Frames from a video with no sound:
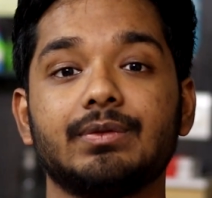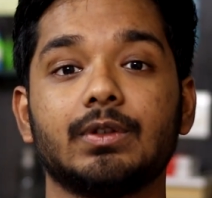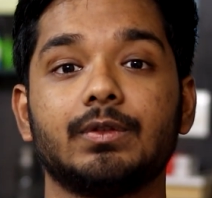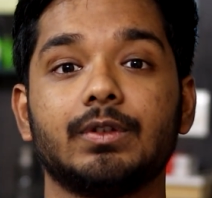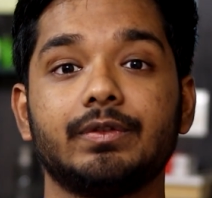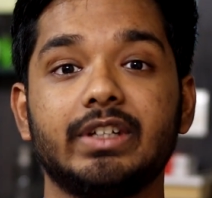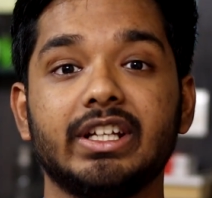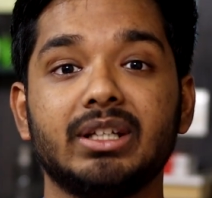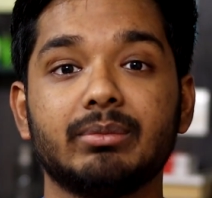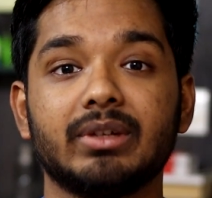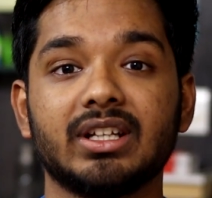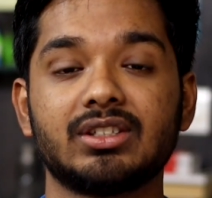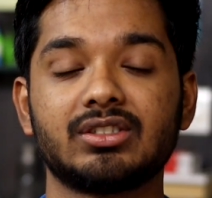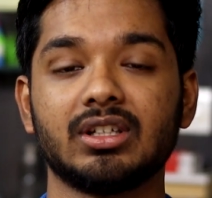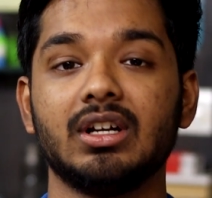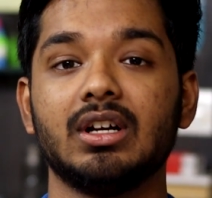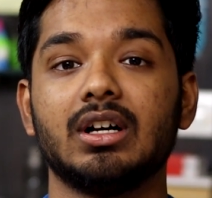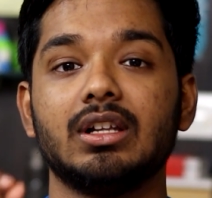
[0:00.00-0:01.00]
for 15
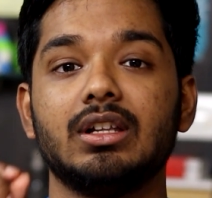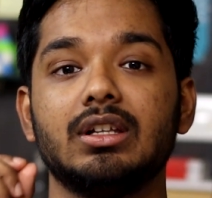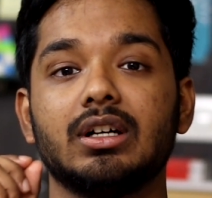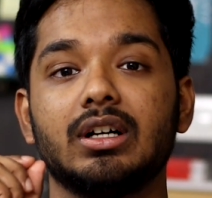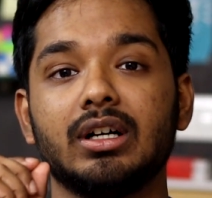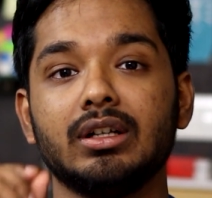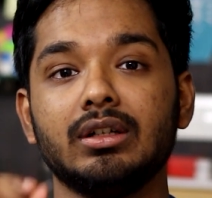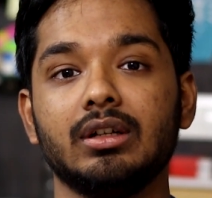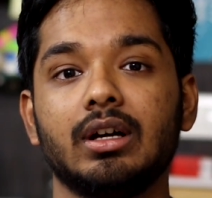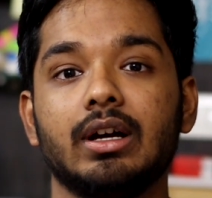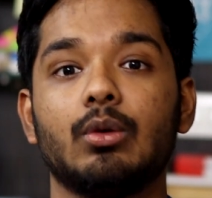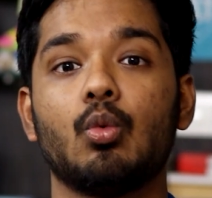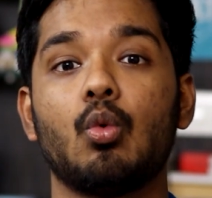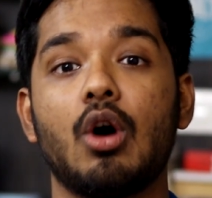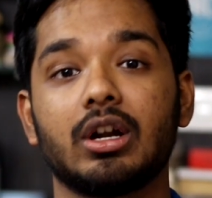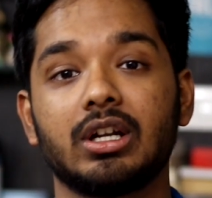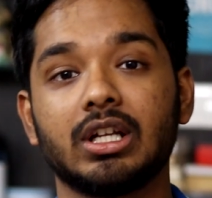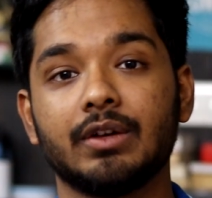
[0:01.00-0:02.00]
minutes, learn
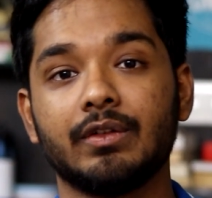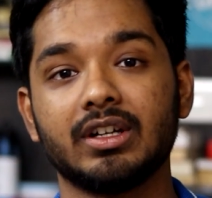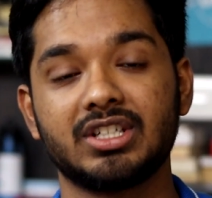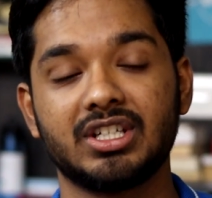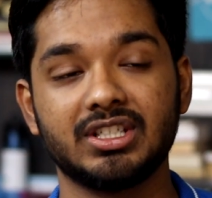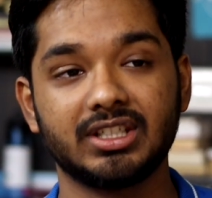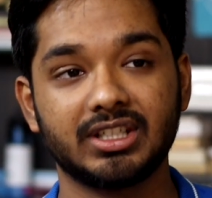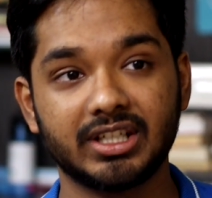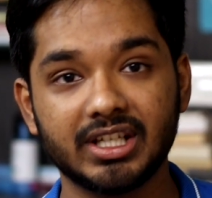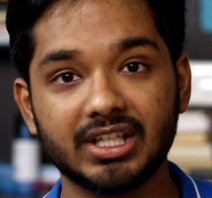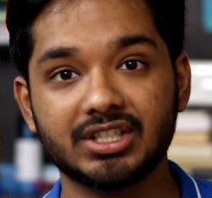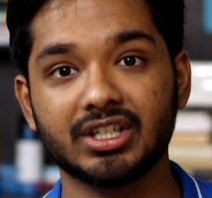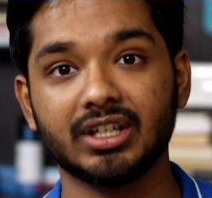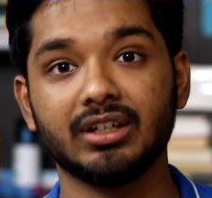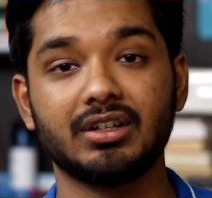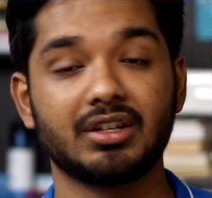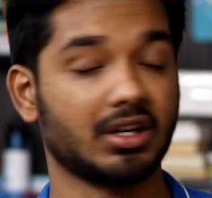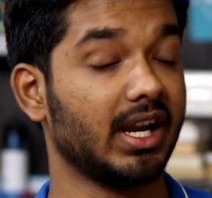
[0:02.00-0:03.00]
whatever she's
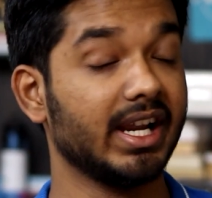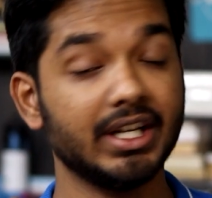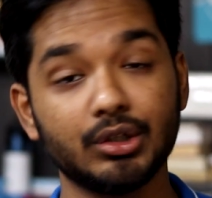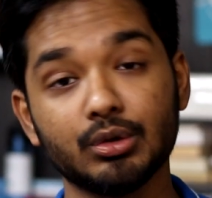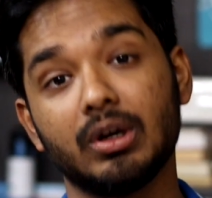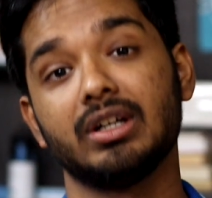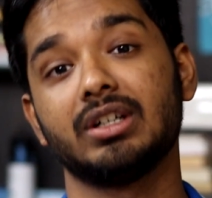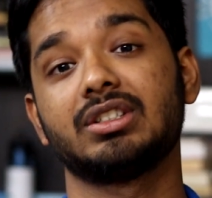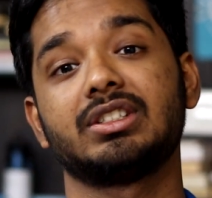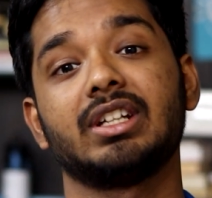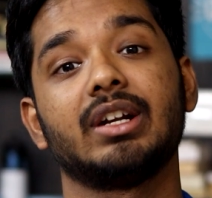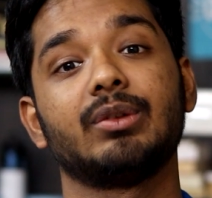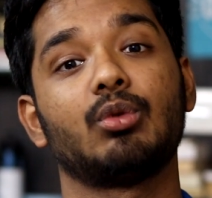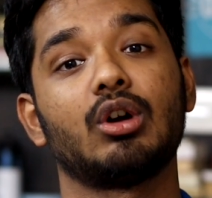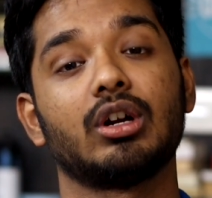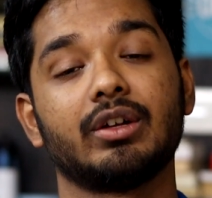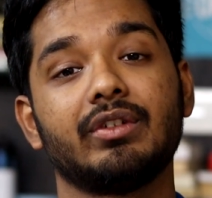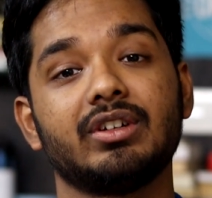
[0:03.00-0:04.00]
teaching, try to
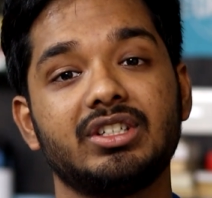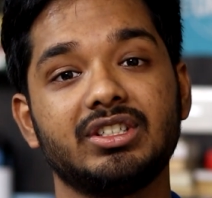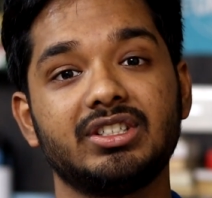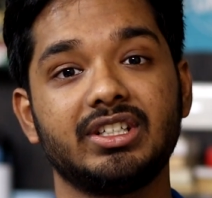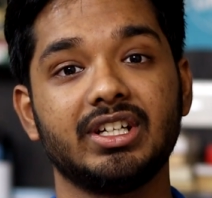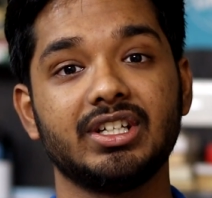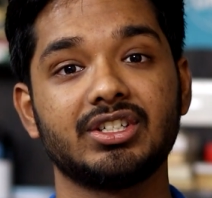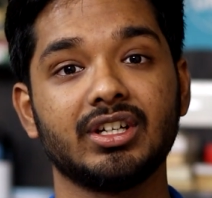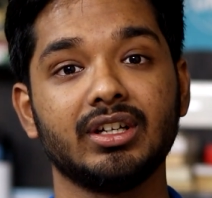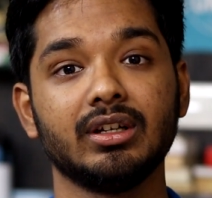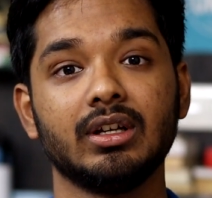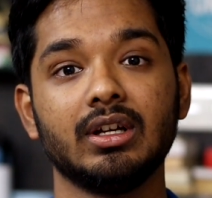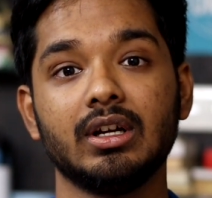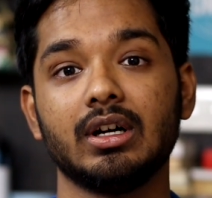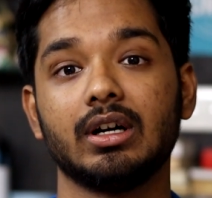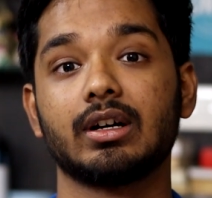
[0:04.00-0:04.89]
understand whatever she's teaching,